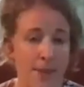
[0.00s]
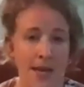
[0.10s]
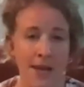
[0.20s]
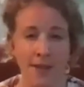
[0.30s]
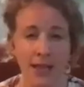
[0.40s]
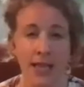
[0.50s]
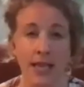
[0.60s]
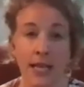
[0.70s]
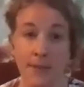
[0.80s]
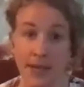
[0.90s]
It may be
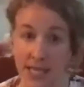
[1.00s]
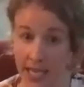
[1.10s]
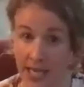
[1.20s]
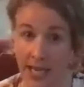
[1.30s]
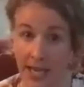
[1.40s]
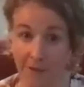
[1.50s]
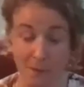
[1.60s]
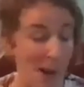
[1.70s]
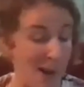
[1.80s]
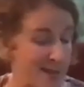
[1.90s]
even limiting,
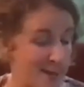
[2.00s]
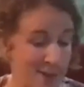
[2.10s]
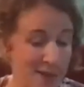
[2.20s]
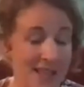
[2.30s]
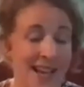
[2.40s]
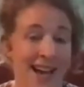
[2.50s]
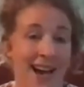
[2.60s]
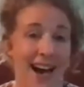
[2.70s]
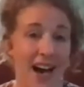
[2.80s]
if possible,